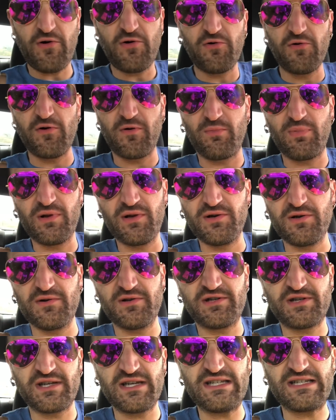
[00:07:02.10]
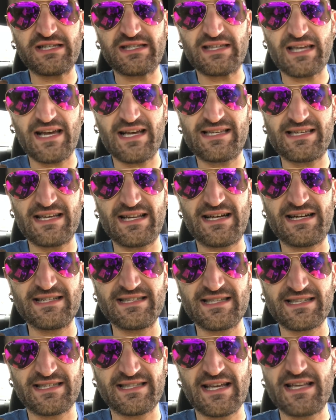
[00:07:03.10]
cool blue. She just likes it
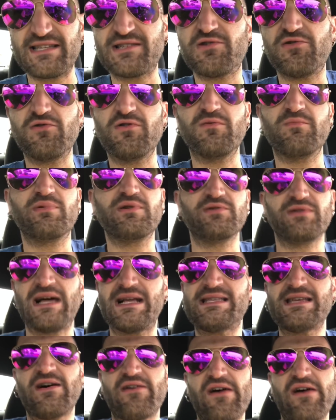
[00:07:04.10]
because it says cool blue. That's